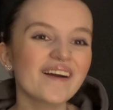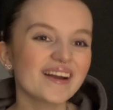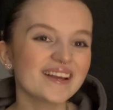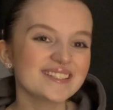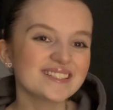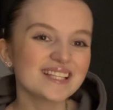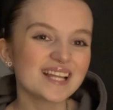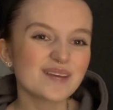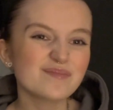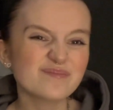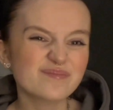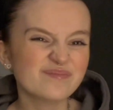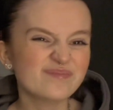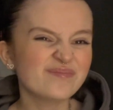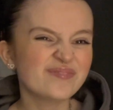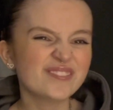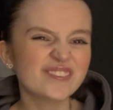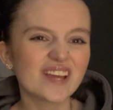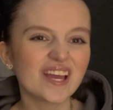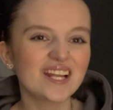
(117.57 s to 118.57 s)
I still am
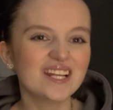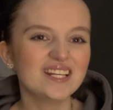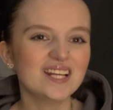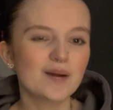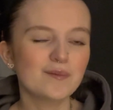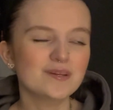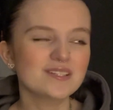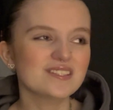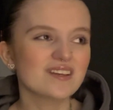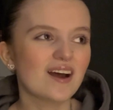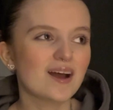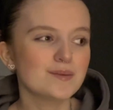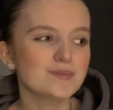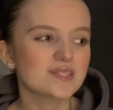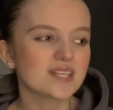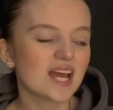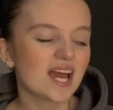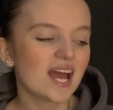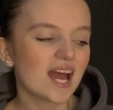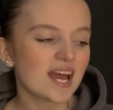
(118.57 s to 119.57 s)
fairly numb at times
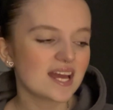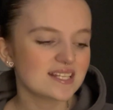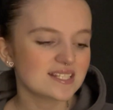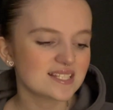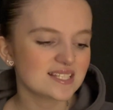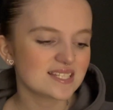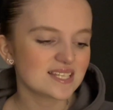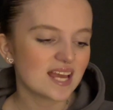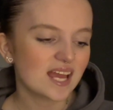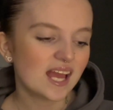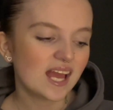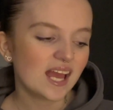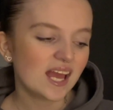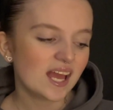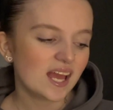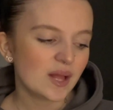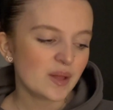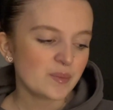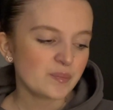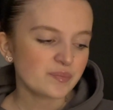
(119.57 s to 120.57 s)
and
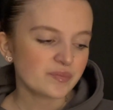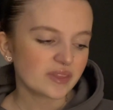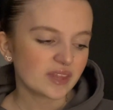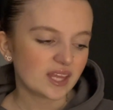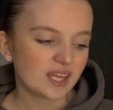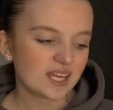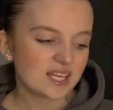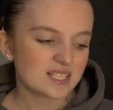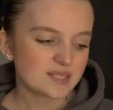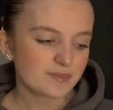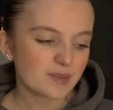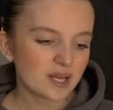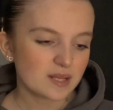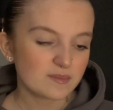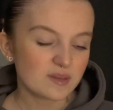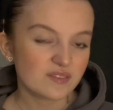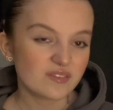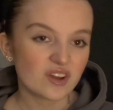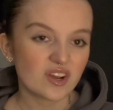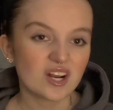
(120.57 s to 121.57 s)
it's made
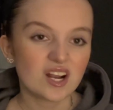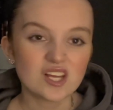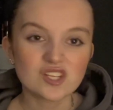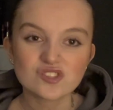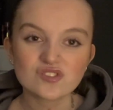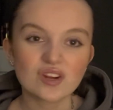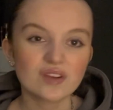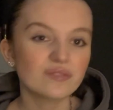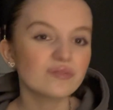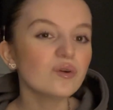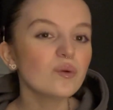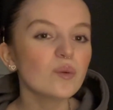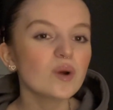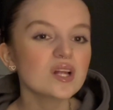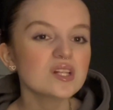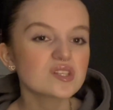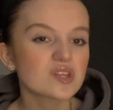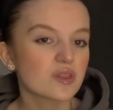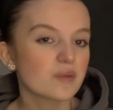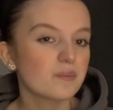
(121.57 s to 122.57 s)
me very like straightforward, to the